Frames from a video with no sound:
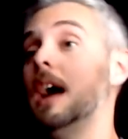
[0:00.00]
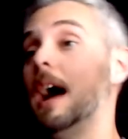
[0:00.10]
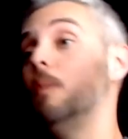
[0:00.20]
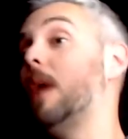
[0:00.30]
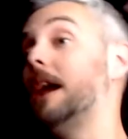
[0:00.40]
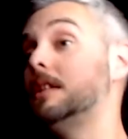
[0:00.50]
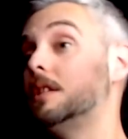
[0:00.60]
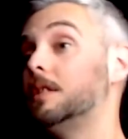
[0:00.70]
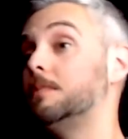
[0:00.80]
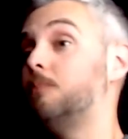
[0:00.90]
Where
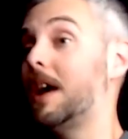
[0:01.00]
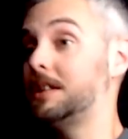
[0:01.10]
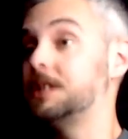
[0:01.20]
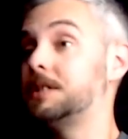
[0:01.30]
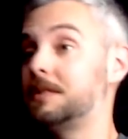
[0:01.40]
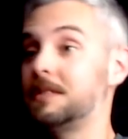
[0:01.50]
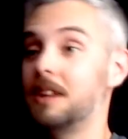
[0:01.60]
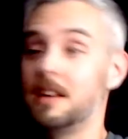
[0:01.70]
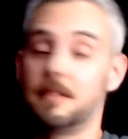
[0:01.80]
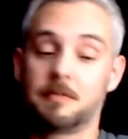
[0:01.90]
does
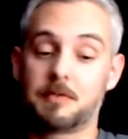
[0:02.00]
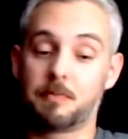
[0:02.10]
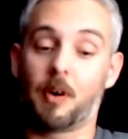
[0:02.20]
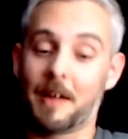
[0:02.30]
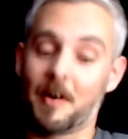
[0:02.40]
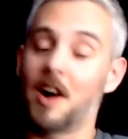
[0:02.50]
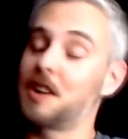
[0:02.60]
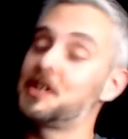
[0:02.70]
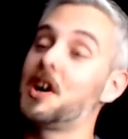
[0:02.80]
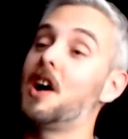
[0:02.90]

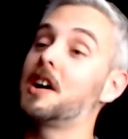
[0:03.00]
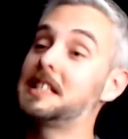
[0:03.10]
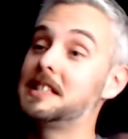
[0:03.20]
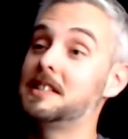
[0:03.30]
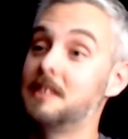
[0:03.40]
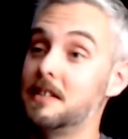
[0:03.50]
Privarch Chark